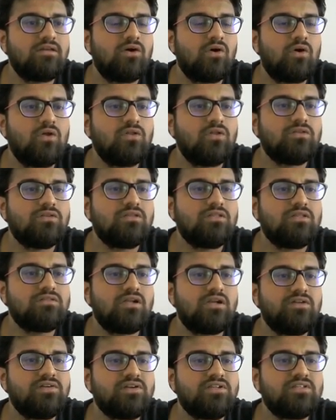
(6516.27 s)
Uh, this
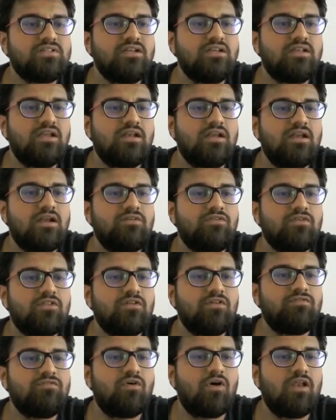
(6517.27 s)
certificate is intended for
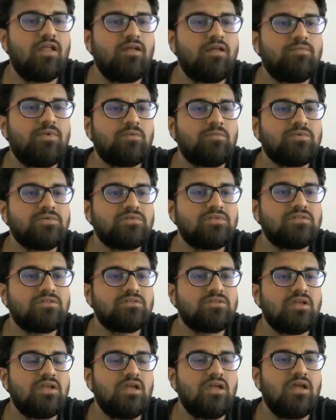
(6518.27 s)
the following
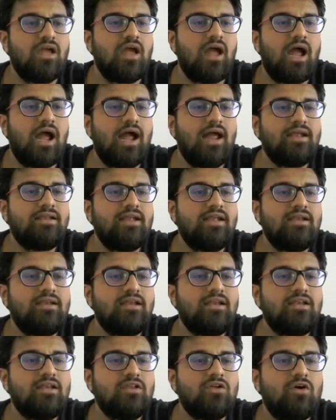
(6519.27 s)
purposes:
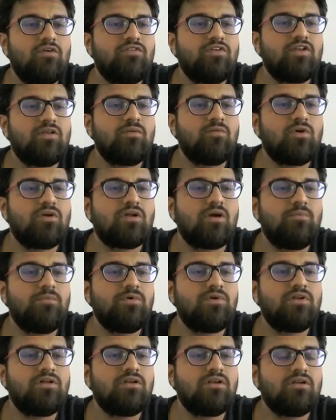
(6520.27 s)
identity of remote
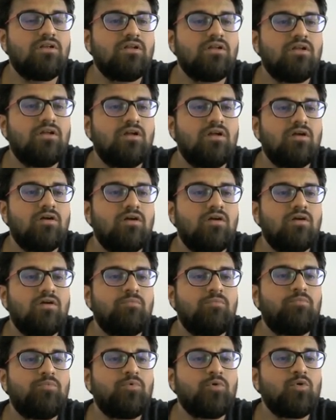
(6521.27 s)
computer,
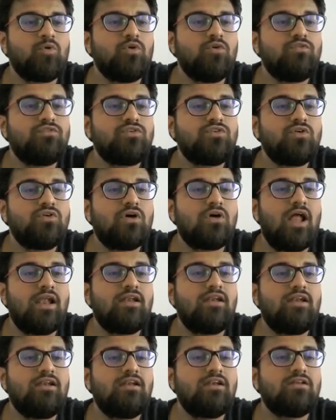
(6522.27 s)
proves your
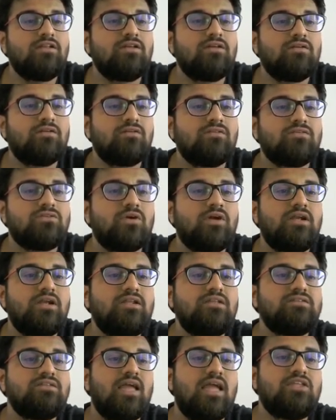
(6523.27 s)
identity. So it
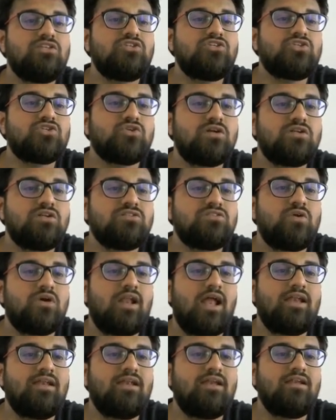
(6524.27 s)
is ensures your
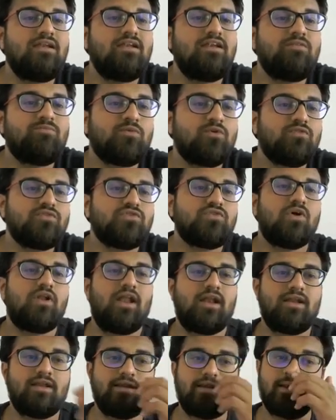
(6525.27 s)
identity, it proves your
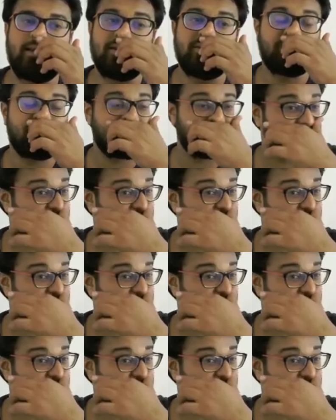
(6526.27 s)
identity.